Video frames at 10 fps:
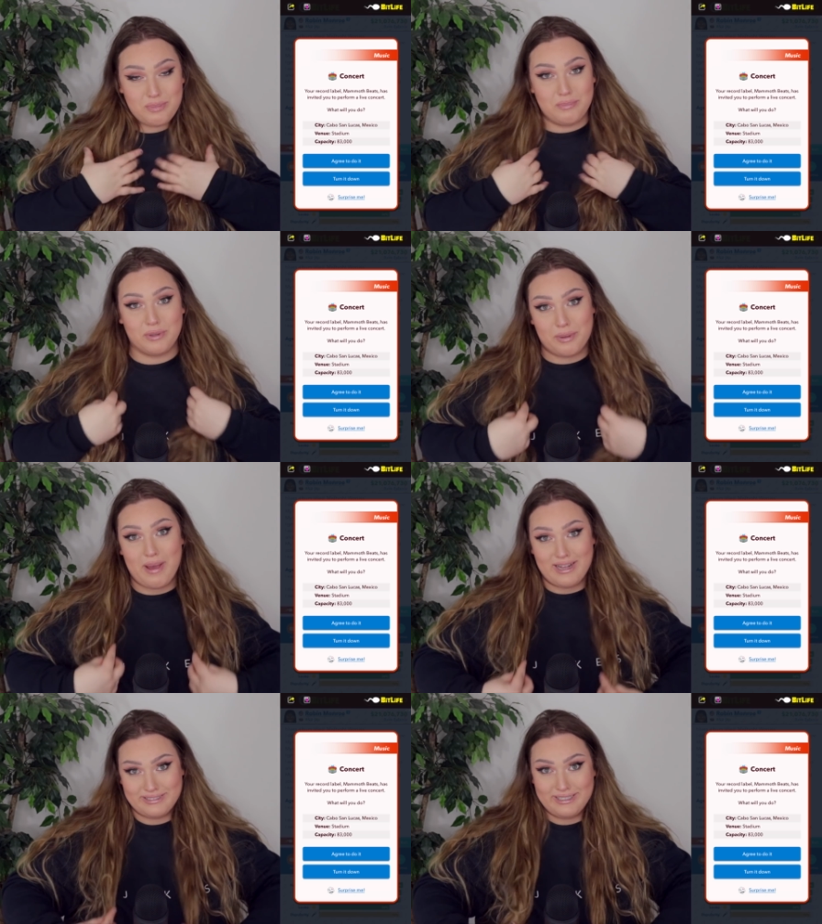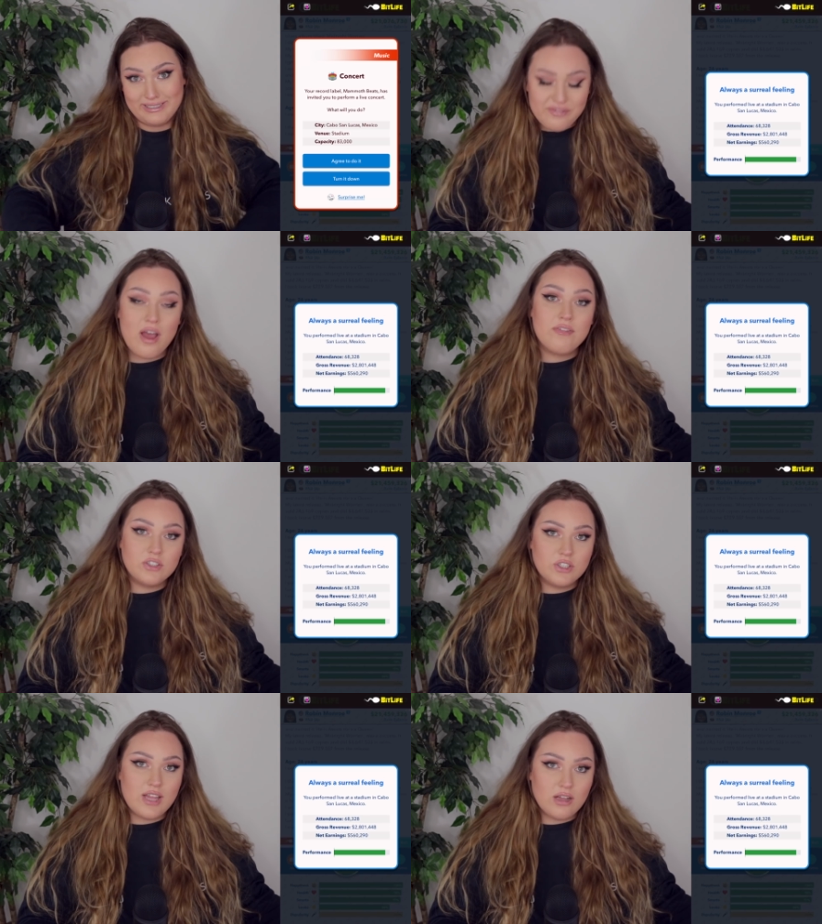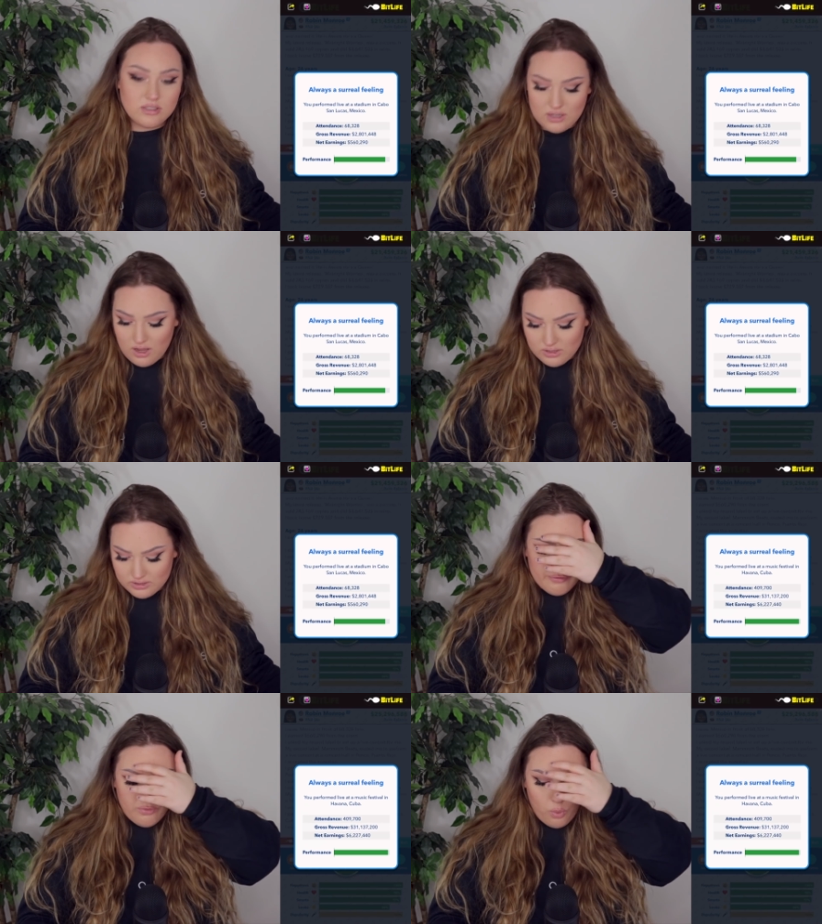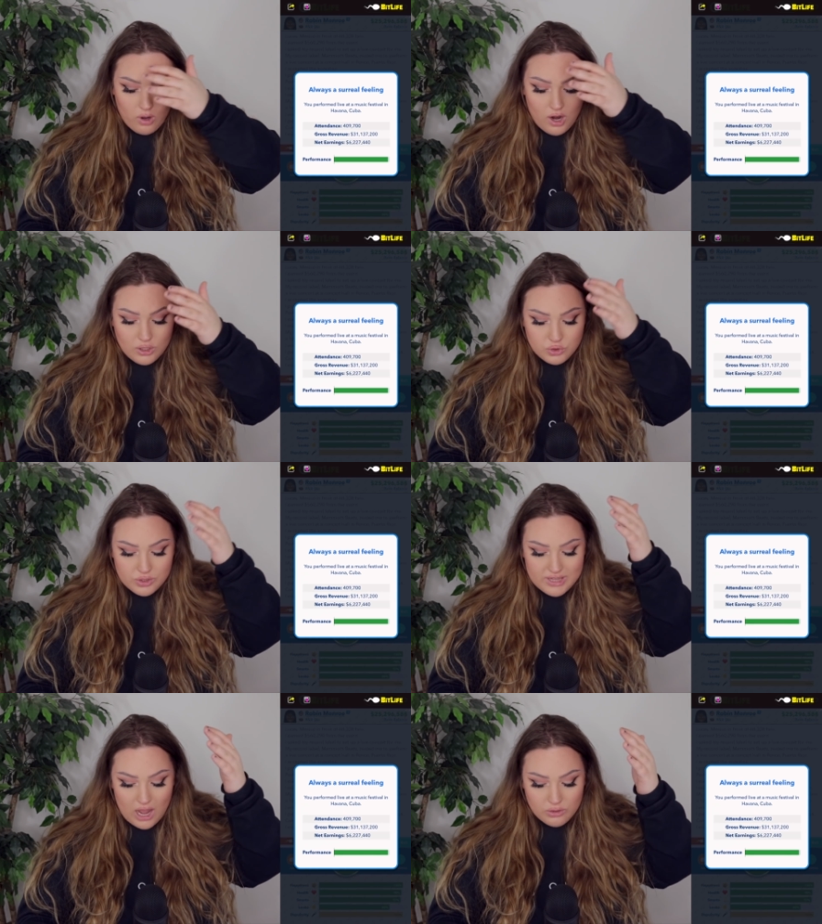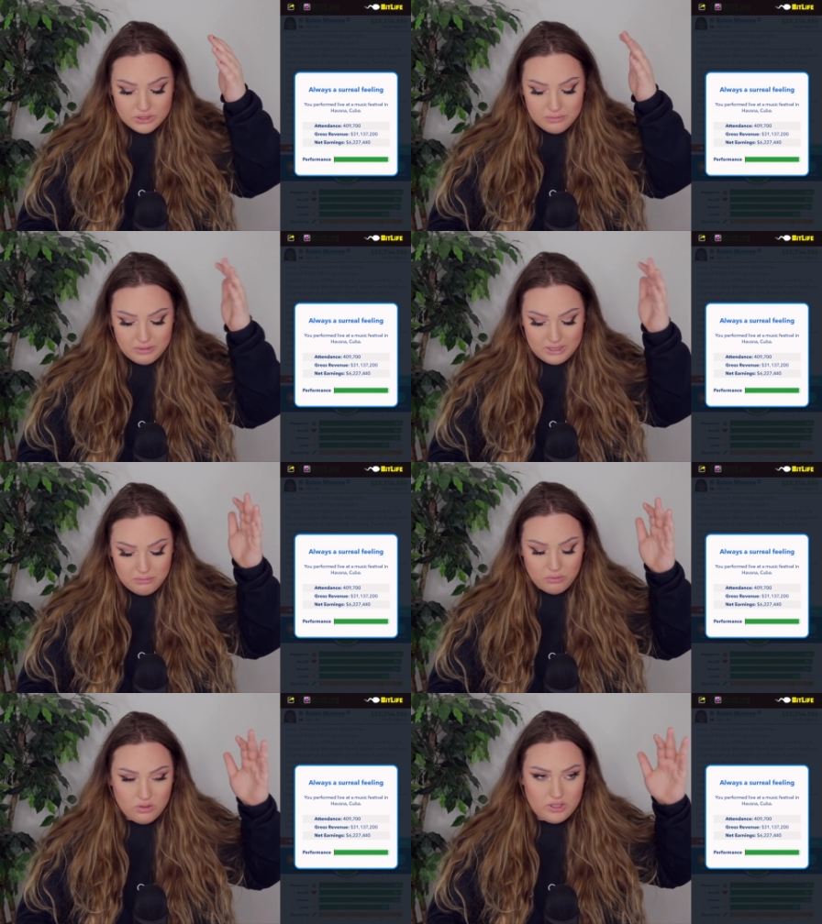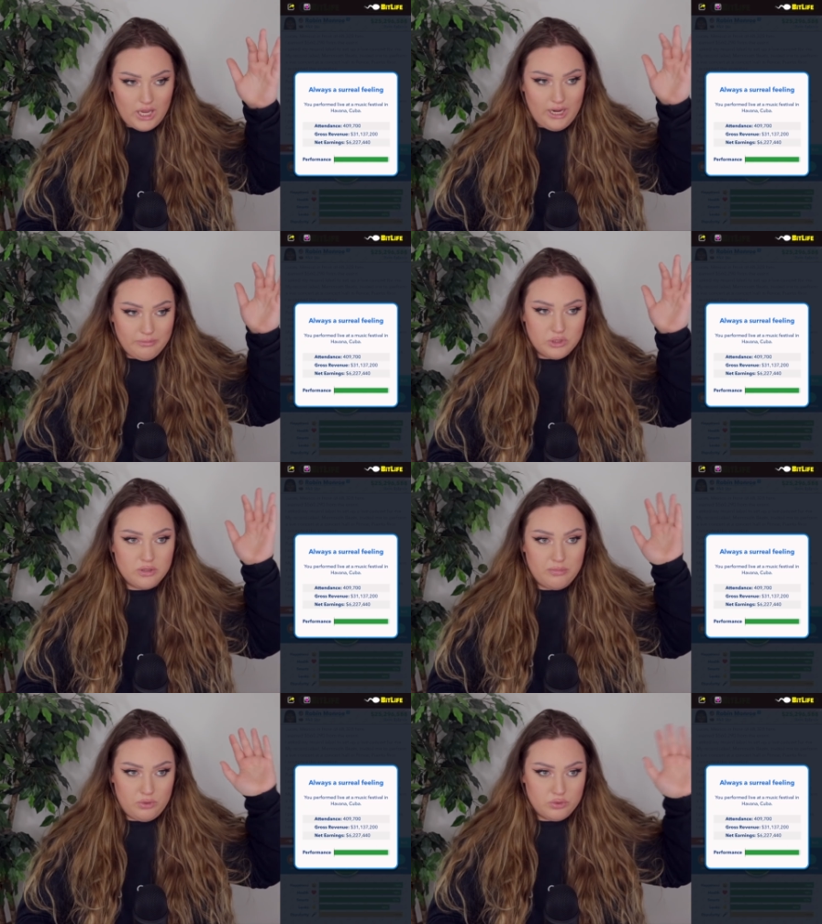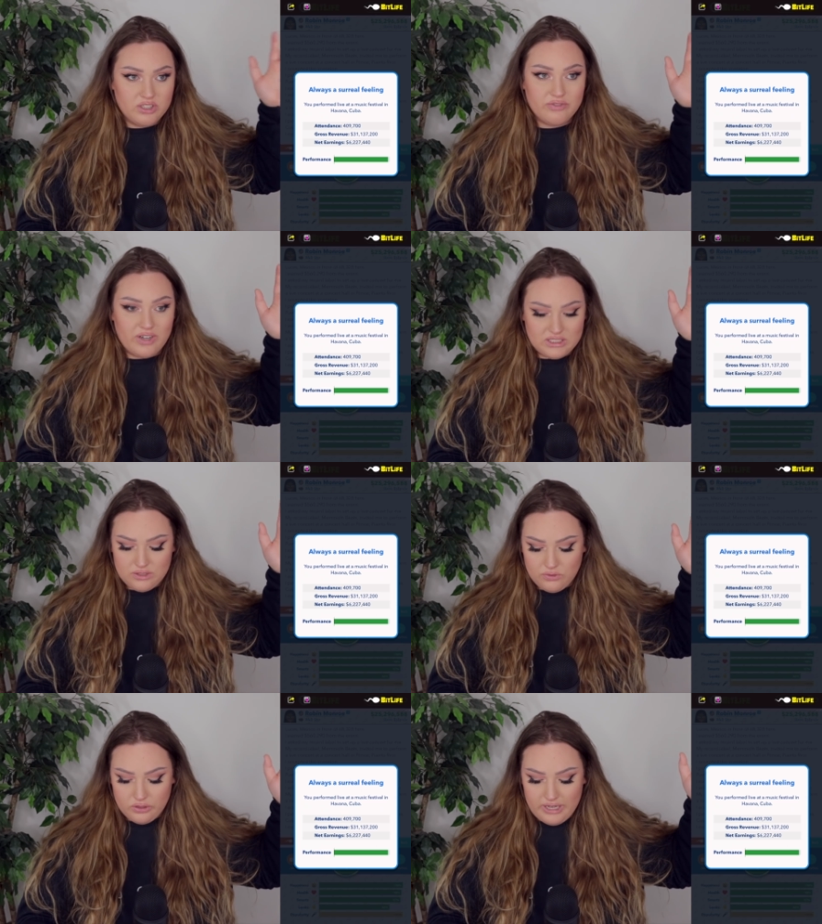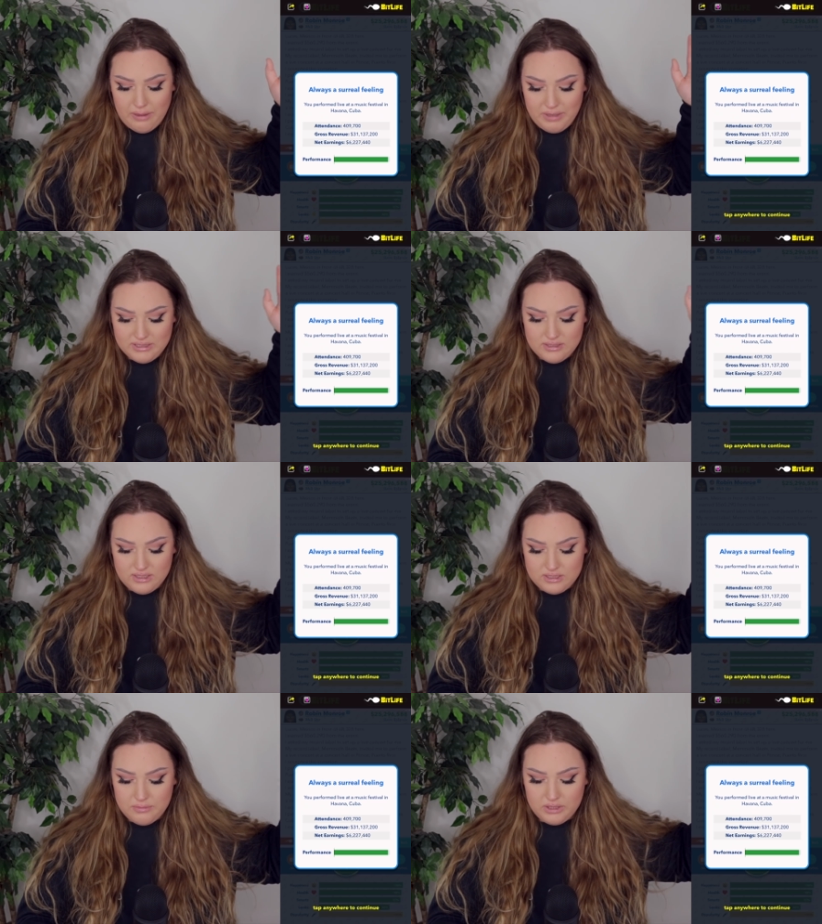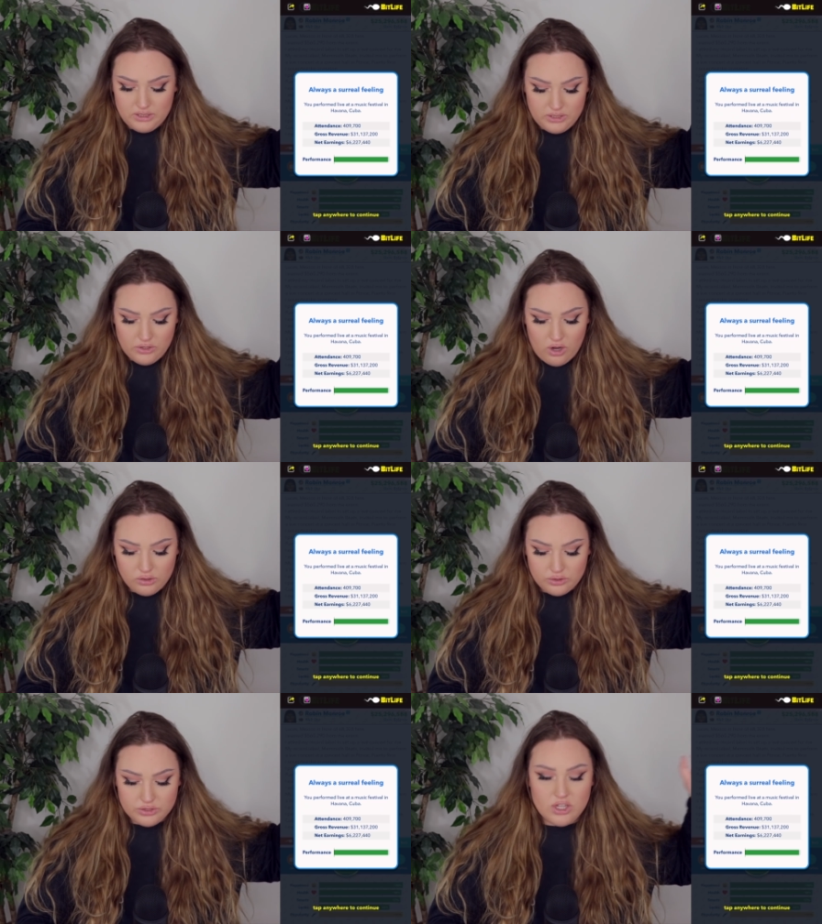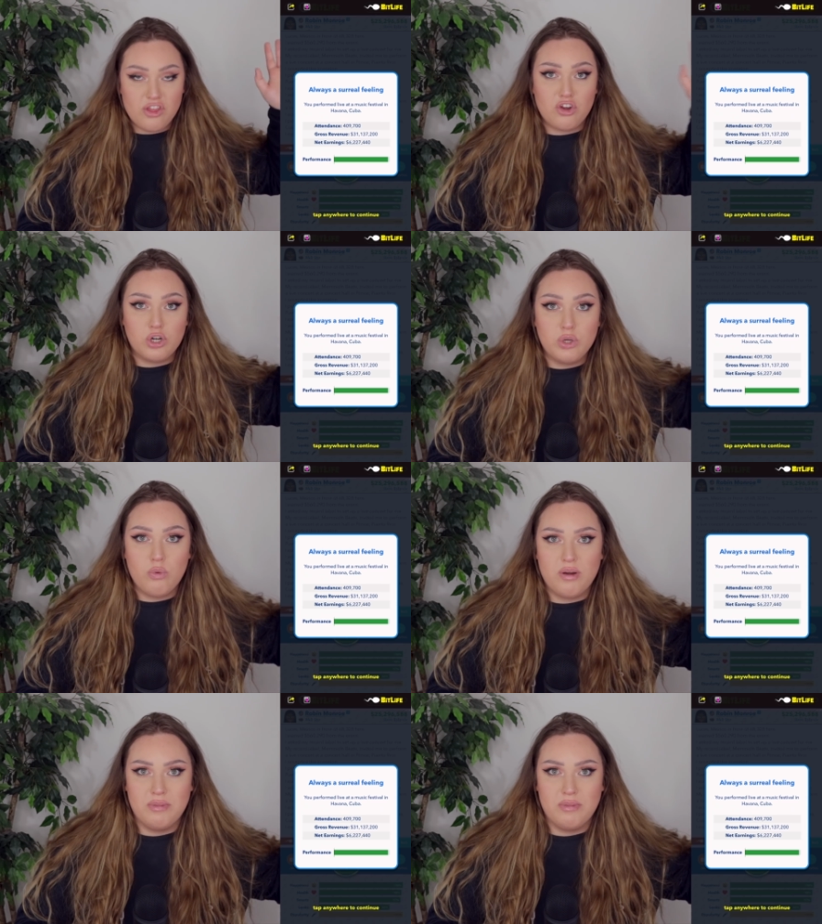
people capacity. $500,000. 400,000 people came to a music festival and I made $6 million. 31